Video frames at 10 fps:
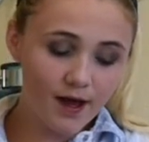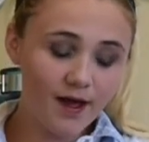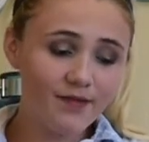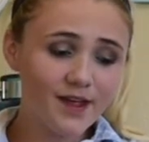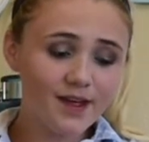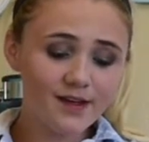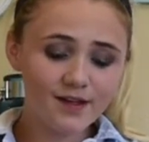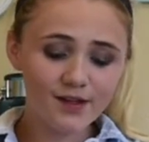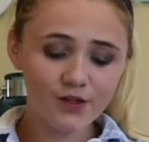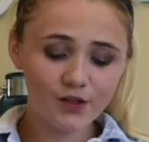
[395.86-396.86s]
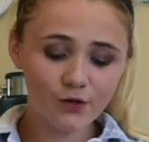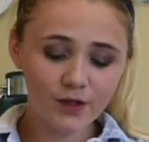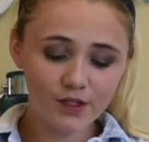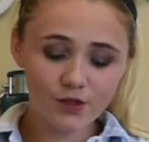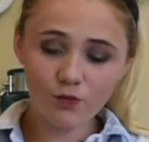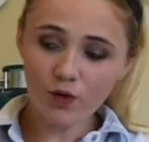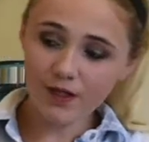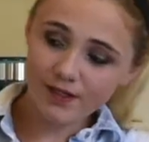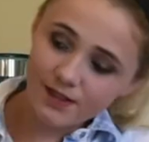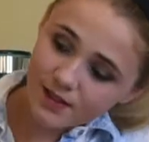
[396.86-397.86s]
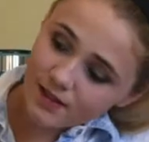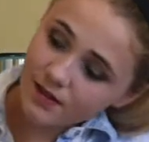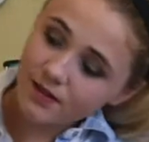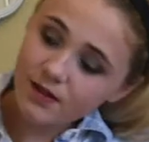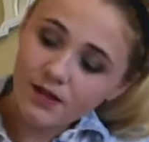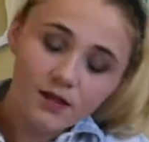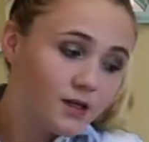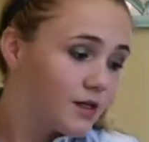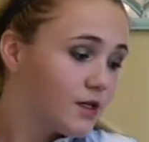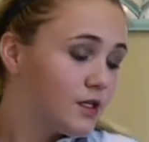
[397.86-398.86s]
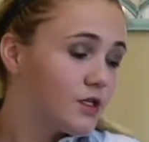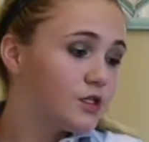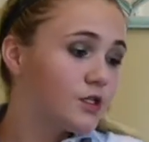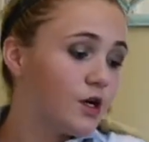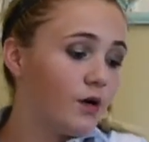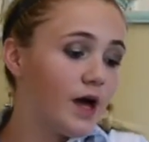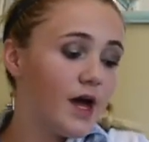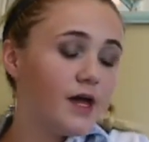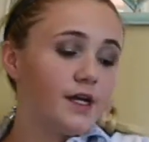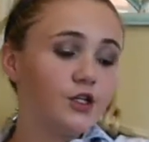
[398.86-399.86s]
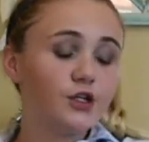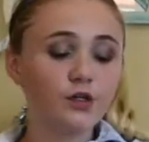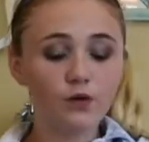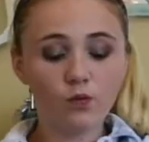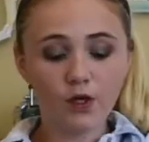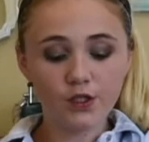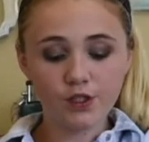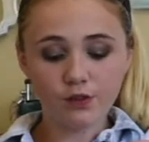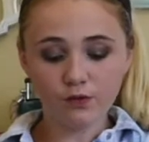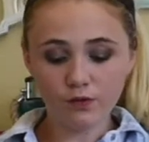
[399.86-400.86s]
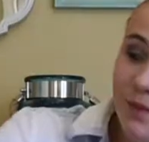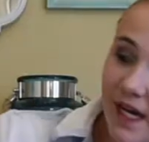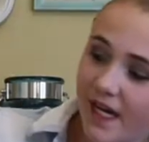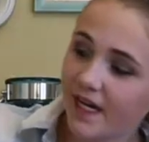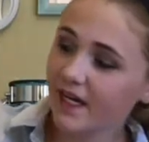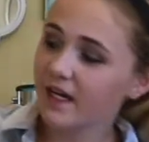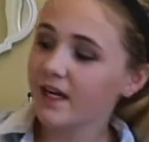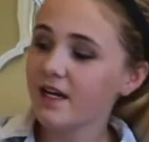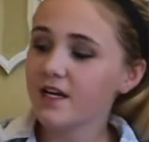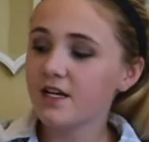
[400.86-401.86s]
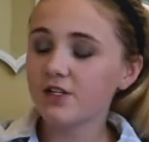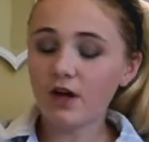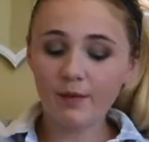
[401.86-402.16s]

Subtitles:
and then you're going to want to go ahead and you're gonna want to bake. So